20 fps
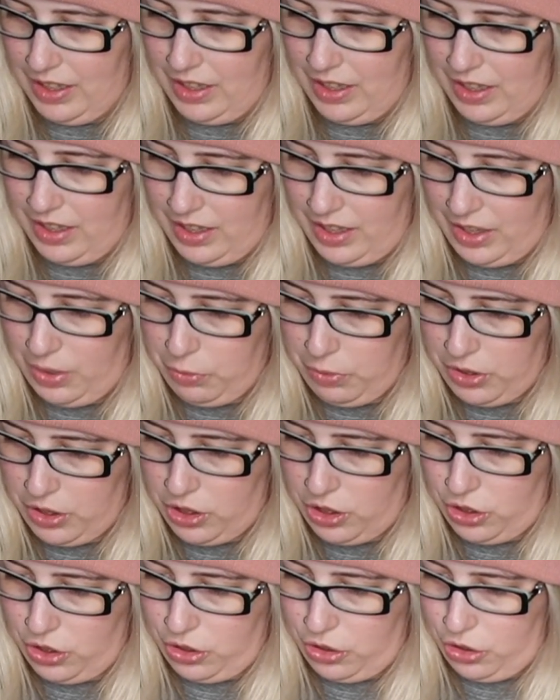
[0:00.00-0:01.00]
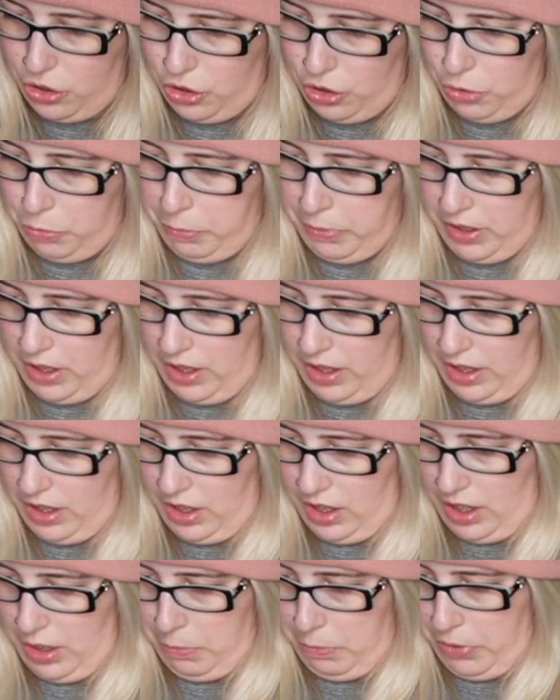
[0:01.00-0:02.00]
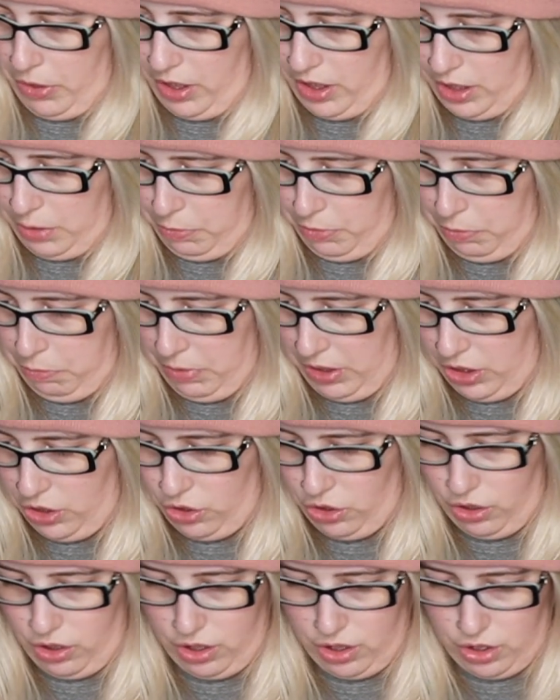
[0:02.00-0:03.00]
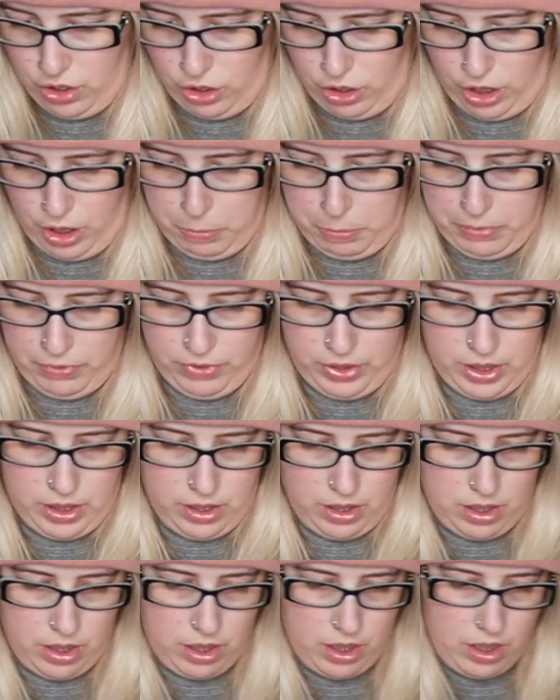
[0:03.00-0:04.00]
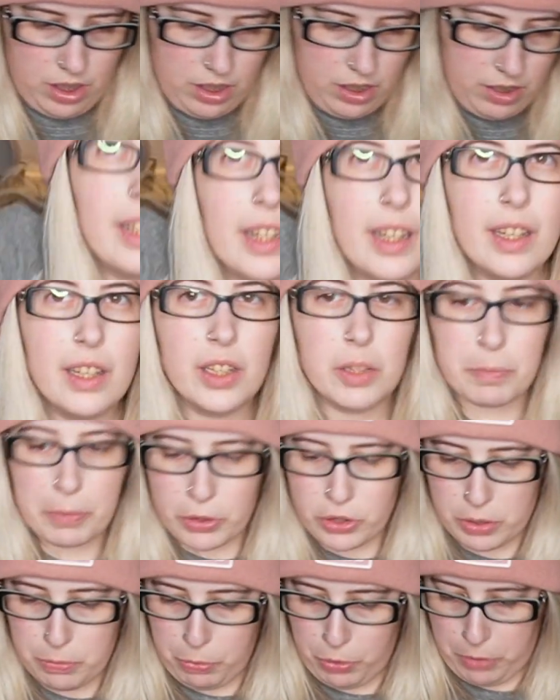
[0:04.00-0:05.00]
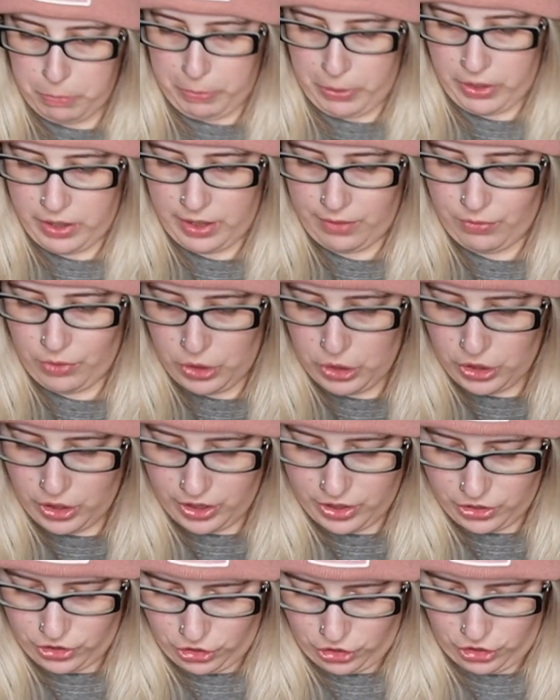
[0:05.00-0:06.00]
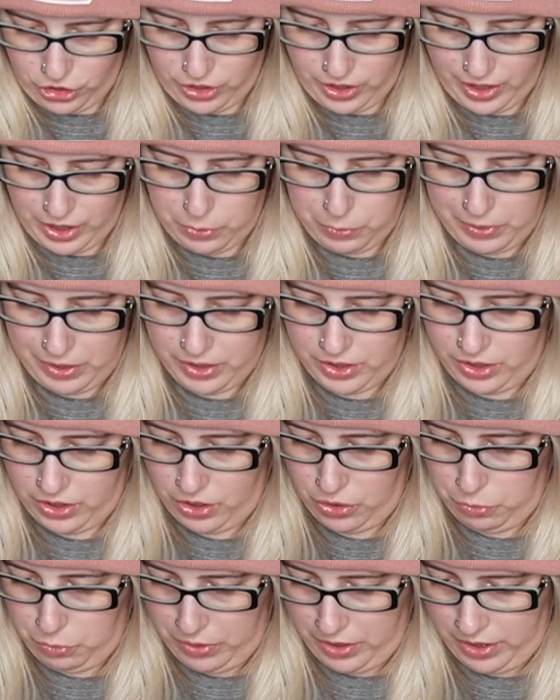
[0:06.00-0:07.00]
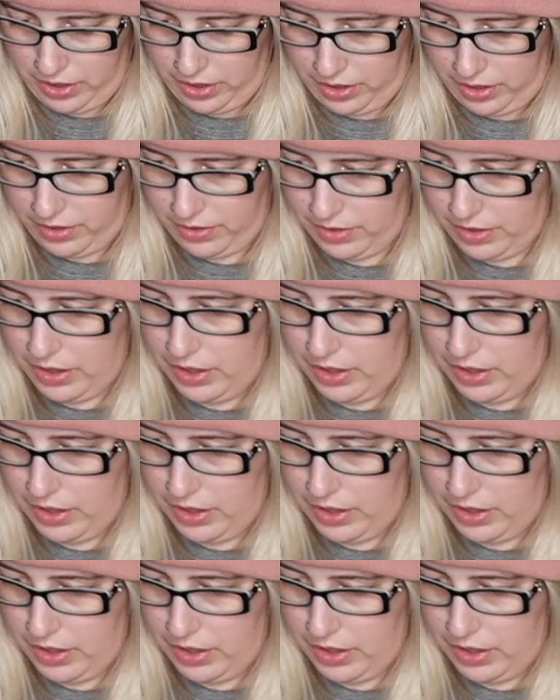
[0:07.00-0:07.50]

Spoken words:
And now we're scooping the impossible mixture on top of it. And the most important part that I'm not sure how well it's gonna work.